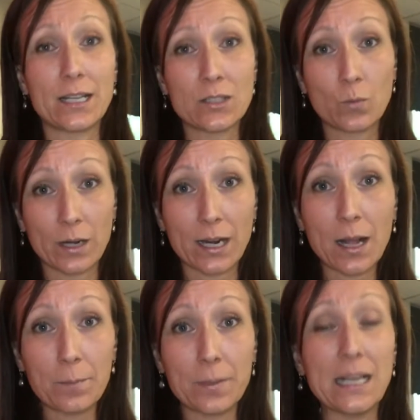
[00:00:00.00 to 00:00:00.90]
is what a
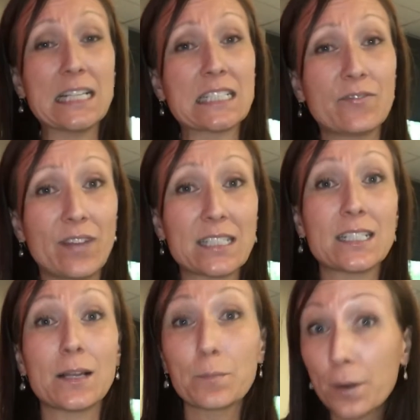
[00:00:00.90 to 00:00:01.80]
company is
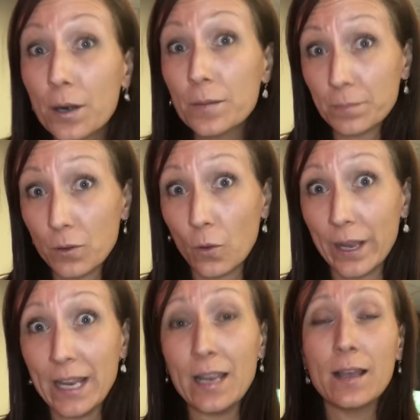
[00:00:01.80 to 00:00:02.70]
investing per
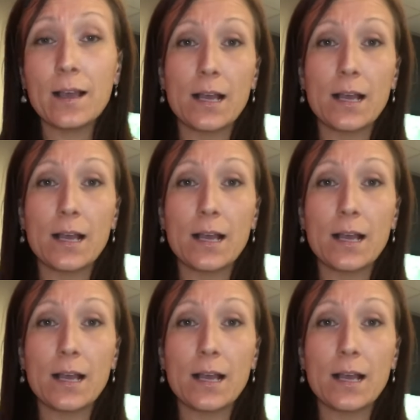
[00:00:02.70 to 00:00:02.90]
employee